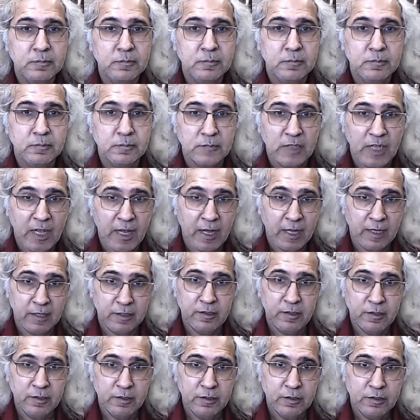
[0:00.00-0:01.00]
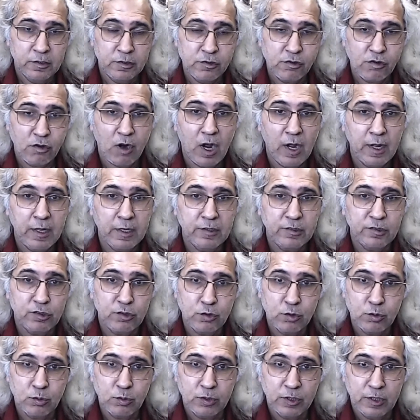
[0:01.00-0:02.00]
and tries
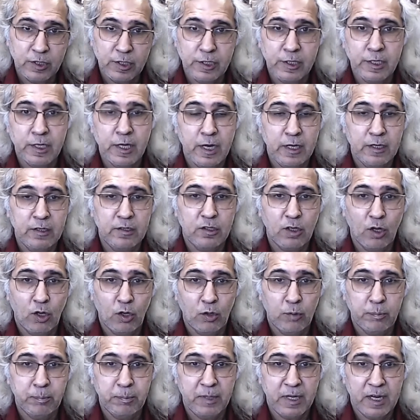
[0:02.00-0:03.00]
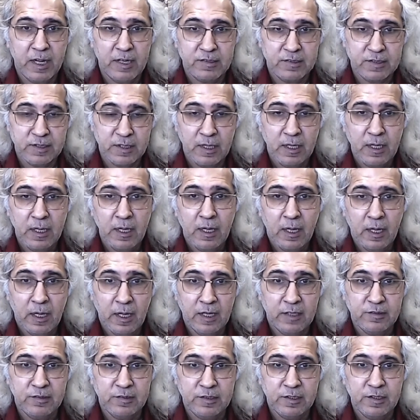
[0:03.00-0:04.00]
to create the oppressed
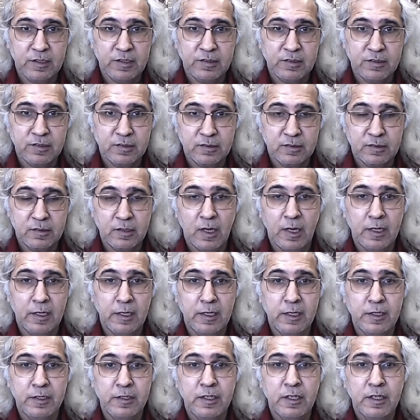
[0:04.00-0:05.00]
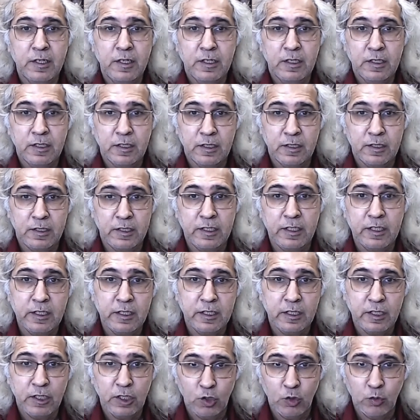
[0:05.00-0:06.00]
as these silent,
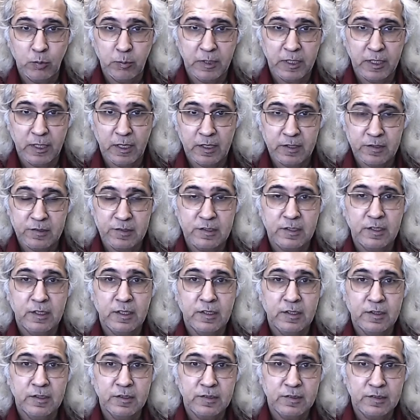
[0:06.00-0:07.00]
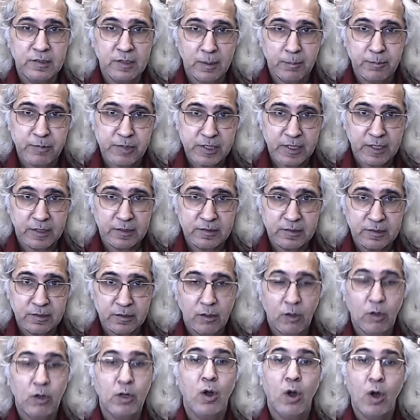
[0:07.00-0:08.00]
dehumanized subjects
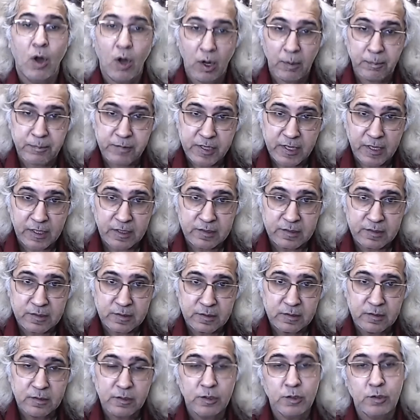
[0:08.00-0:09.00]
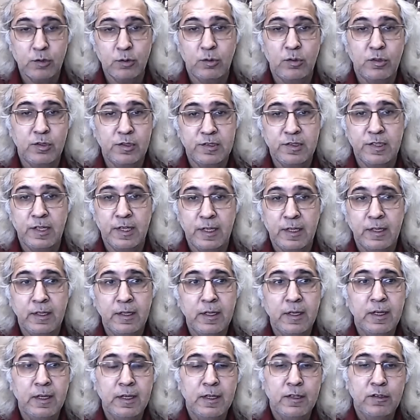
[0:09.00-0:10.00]
or objects, you could say.
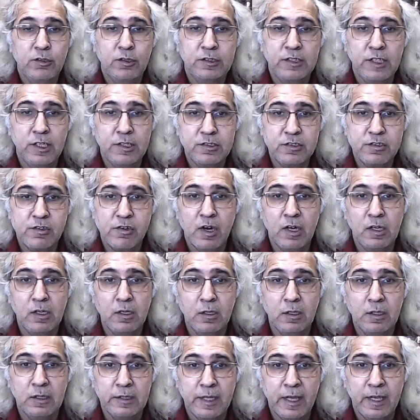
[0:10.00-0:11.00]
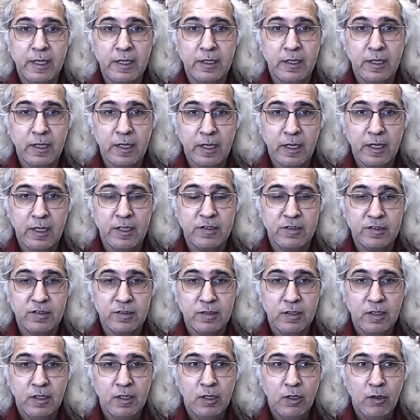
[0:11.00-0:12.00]
So the struggle then is
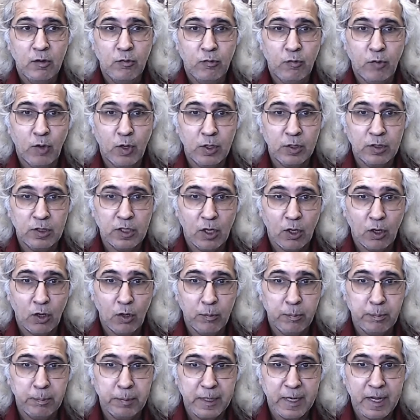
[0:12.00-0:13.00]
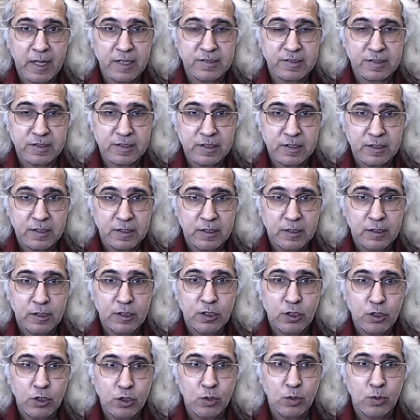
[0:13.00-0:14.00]
for the oppressed
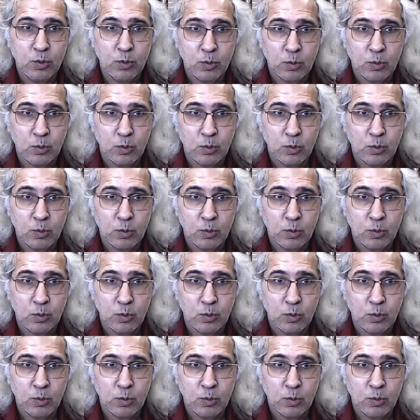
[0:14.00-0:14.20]
to